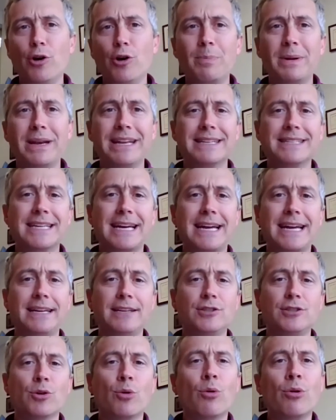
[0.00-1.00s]
open a
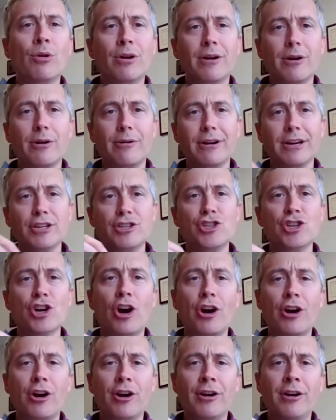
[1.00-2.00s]
tight door or a
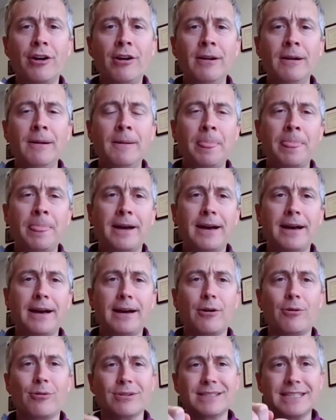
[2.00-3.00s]
jar
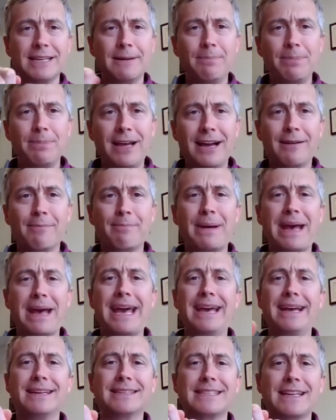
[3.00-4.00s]
or Ziploc
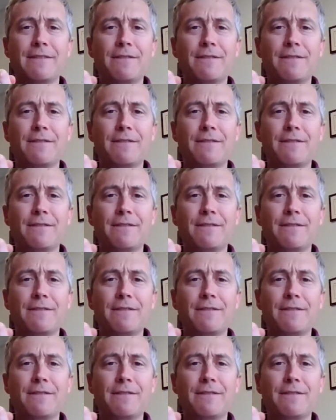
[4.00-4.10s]
bags.